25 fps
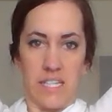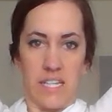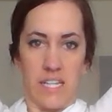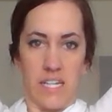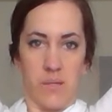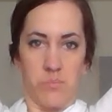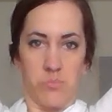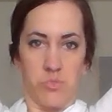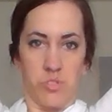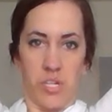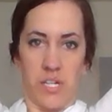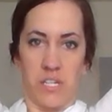
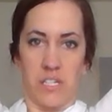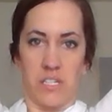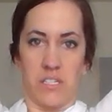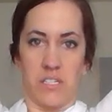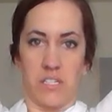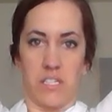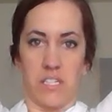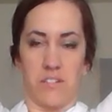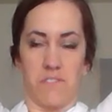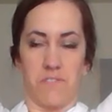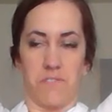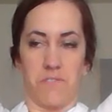and I'm trying to
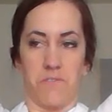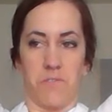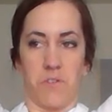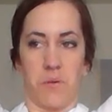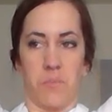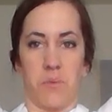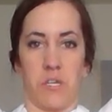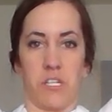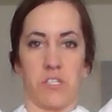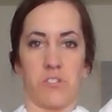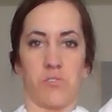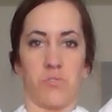lift
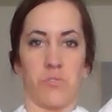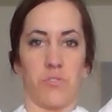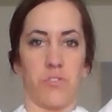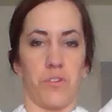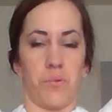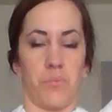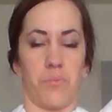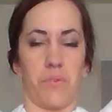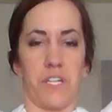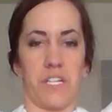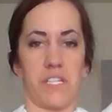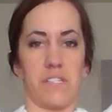from my
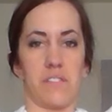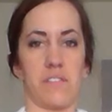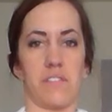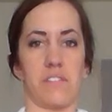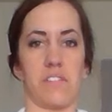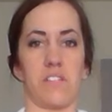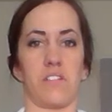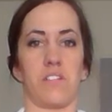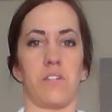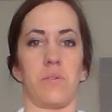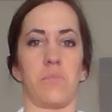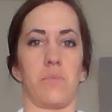shoulder blades
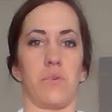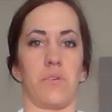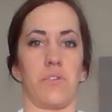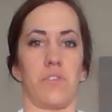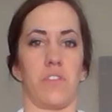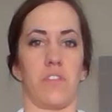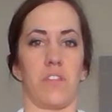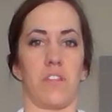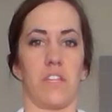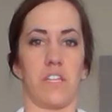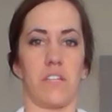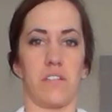still on
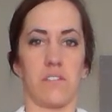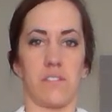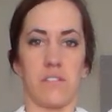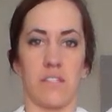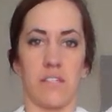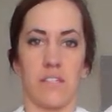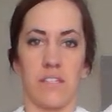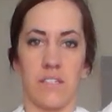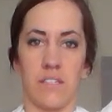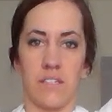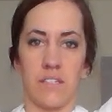both of these.